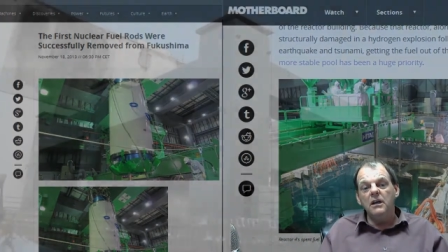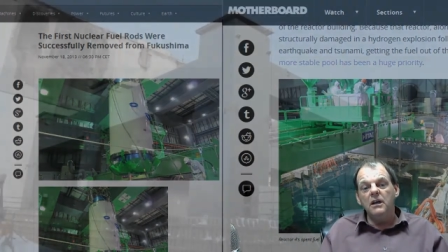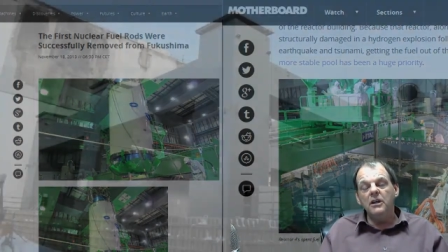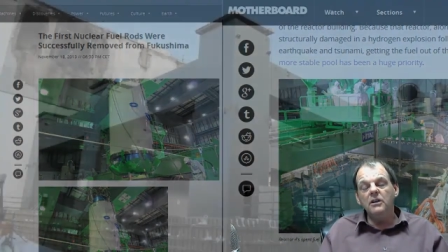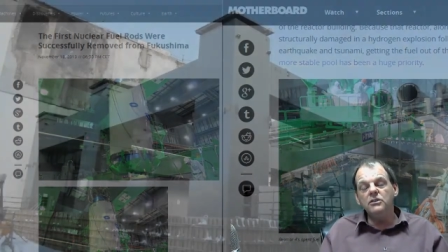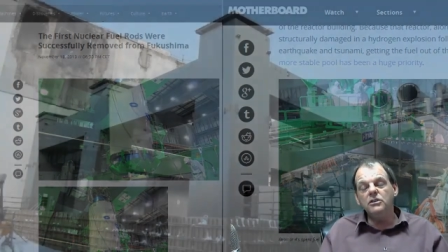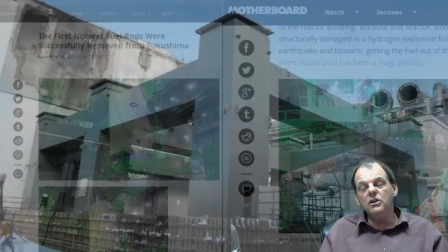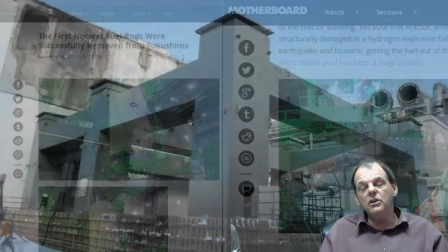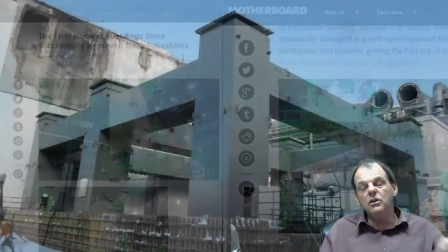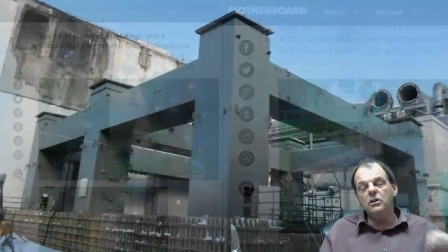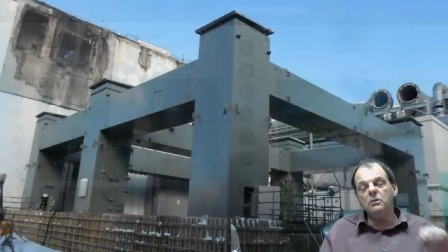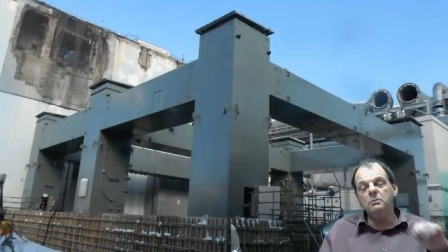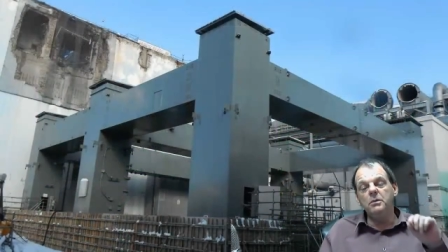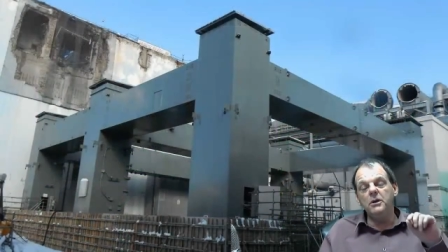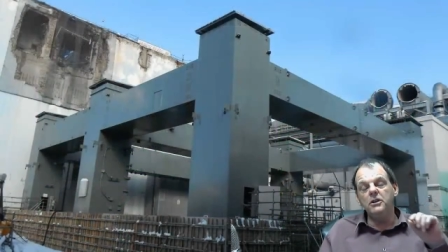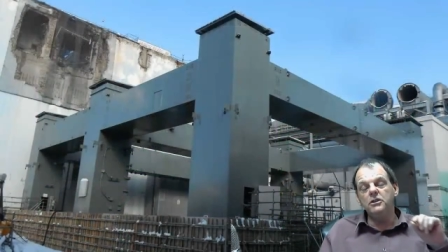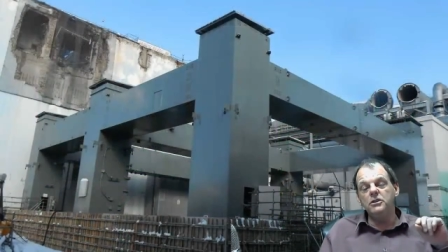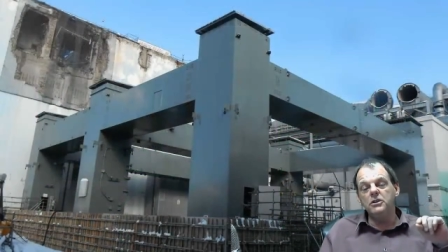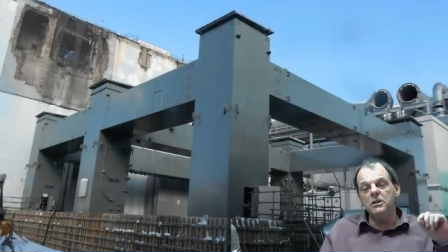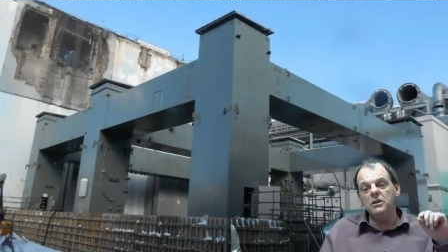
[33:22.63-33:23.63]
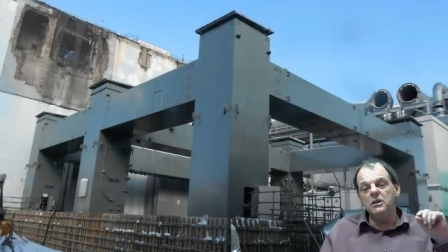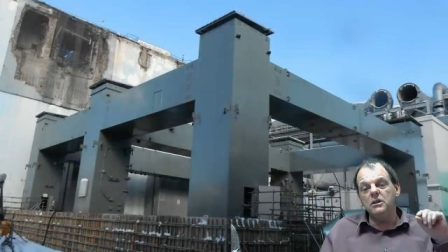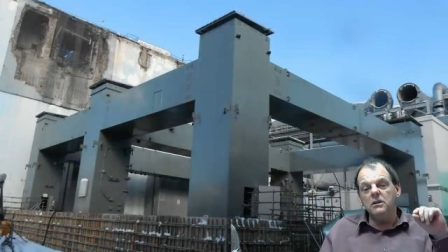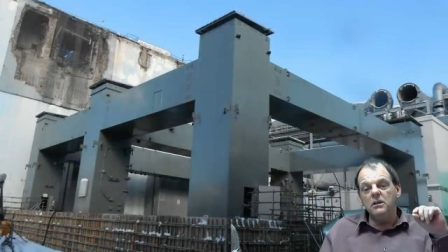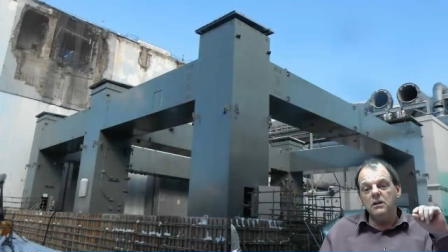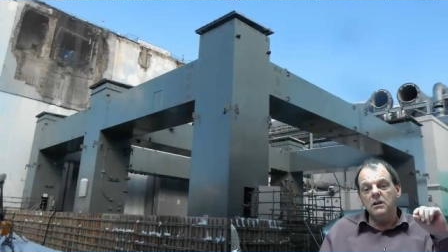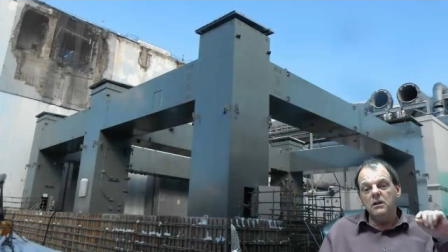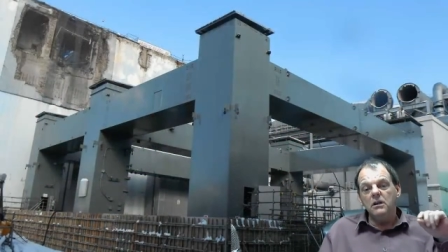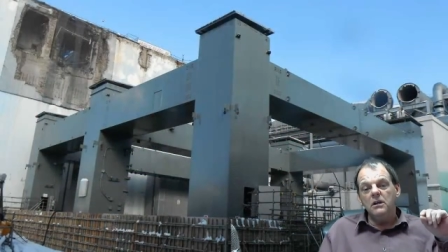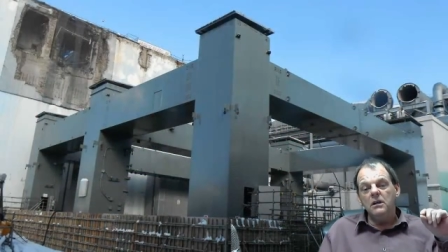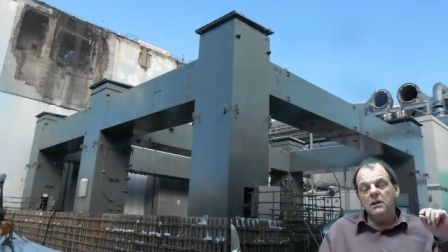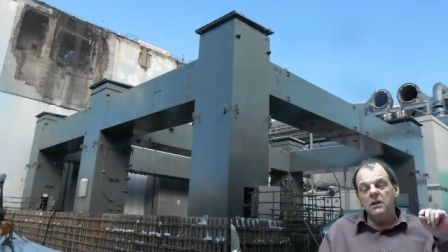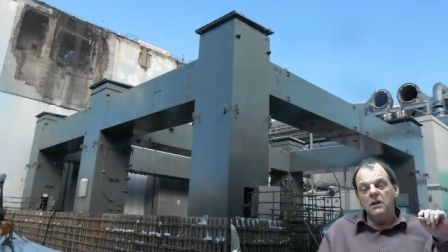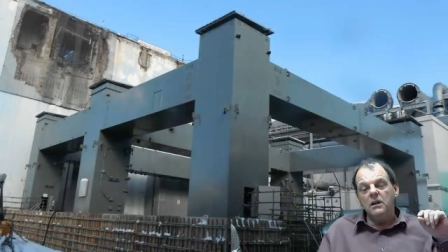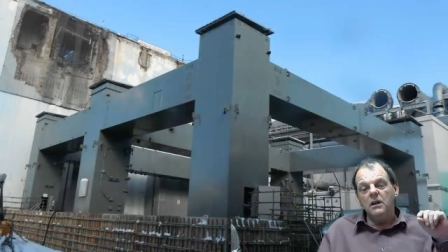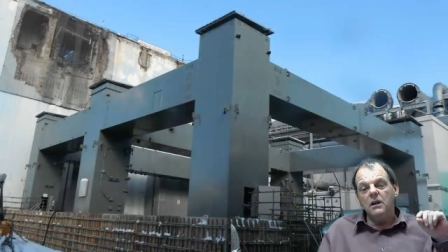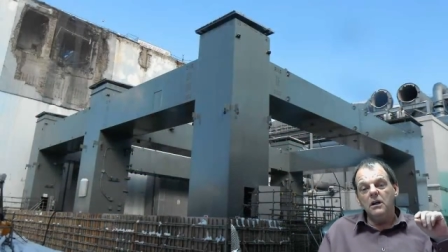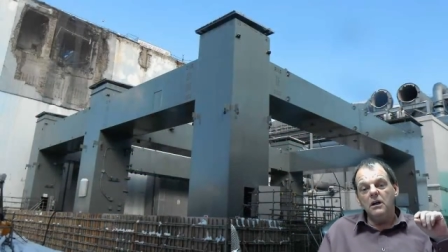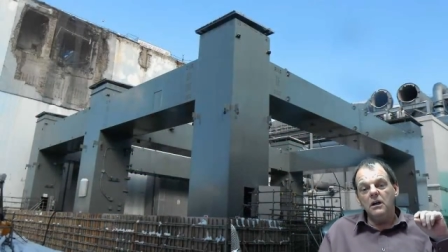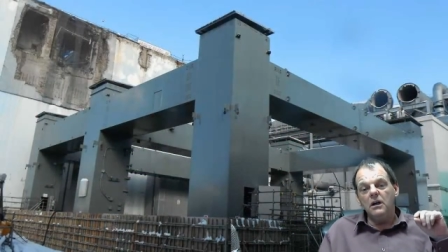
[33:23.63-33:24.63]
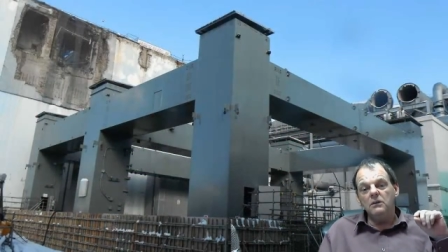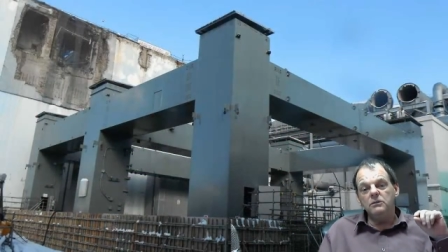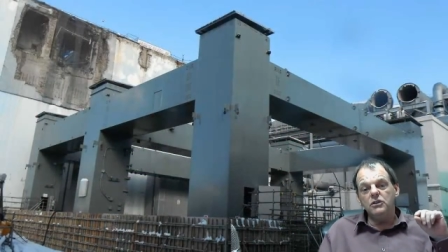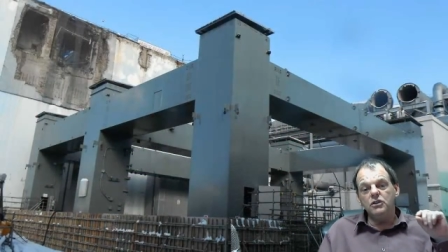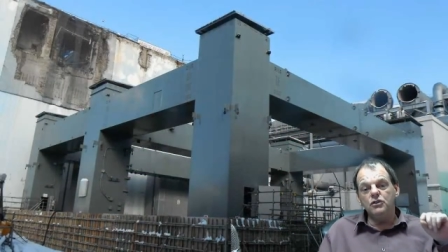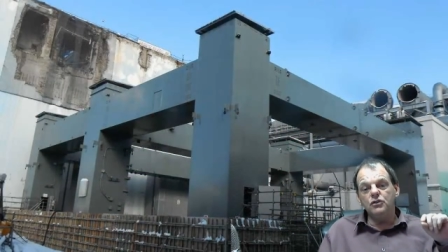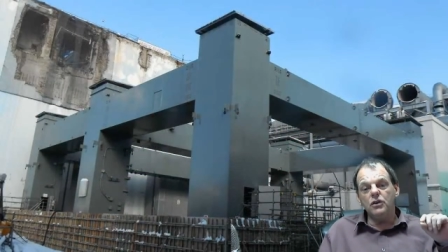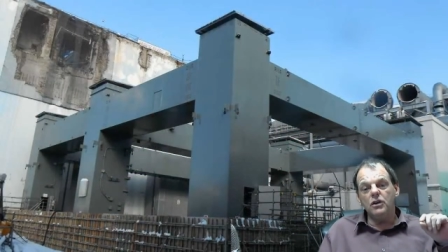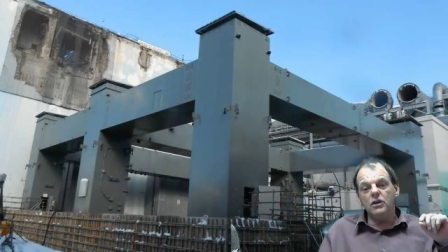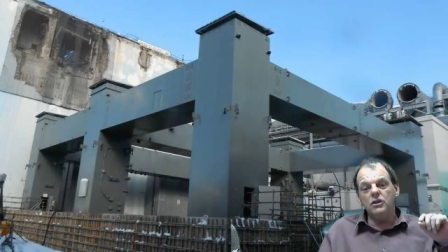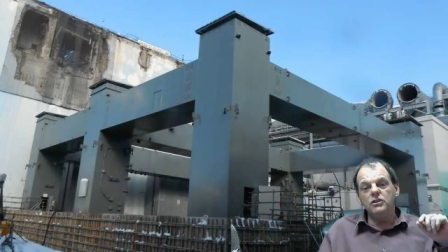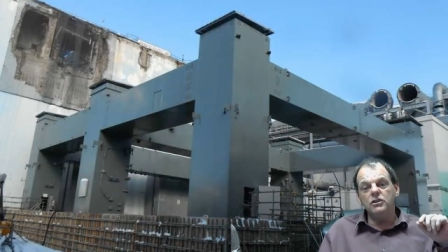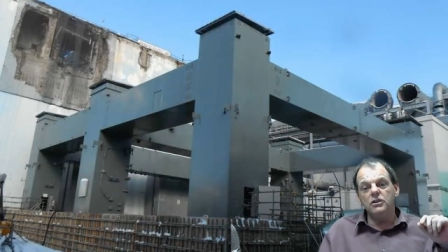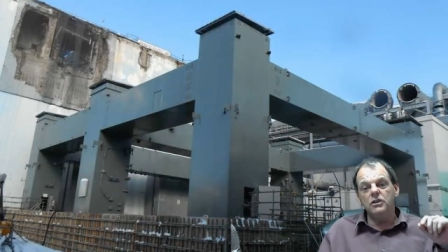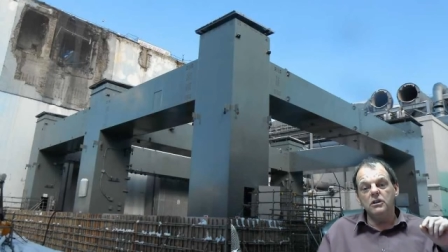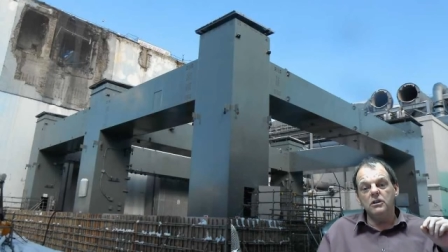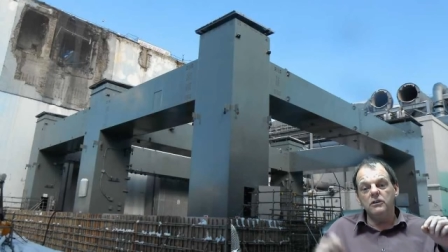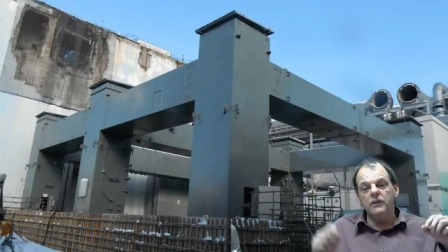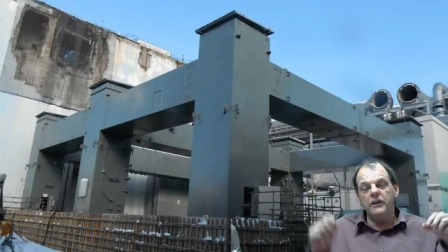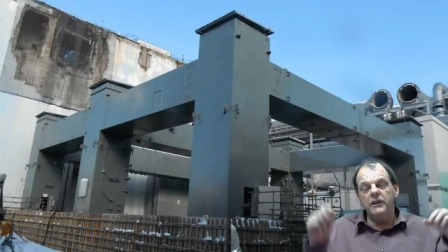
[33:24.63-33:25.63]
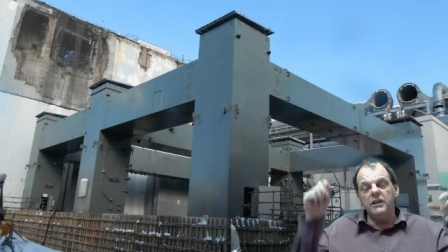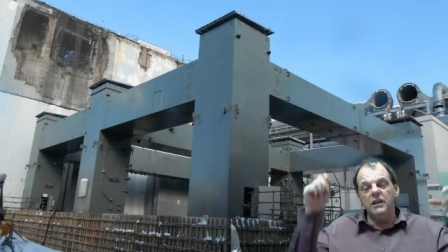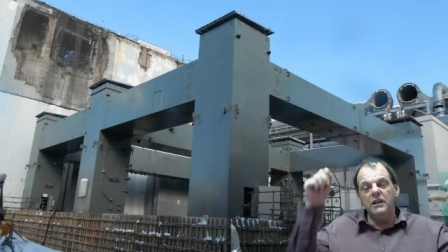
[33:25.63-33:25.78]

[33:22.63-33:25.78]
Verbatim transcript: Here's a good picture of the structure, right?